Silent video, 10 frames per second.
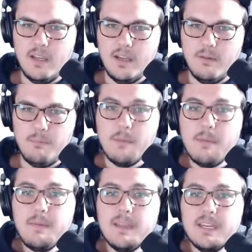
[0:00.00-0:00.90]
But
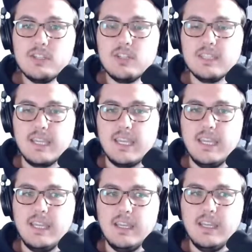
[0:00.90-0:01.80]
maybe it is just like
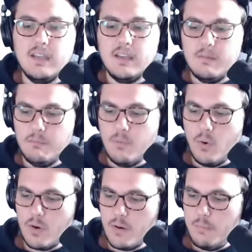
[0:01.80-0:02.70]
a
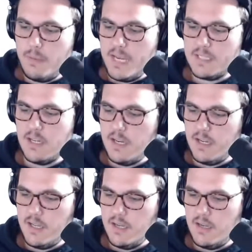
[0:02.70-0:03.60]
more based
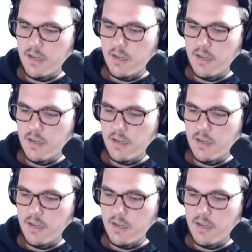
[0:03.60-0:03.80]
on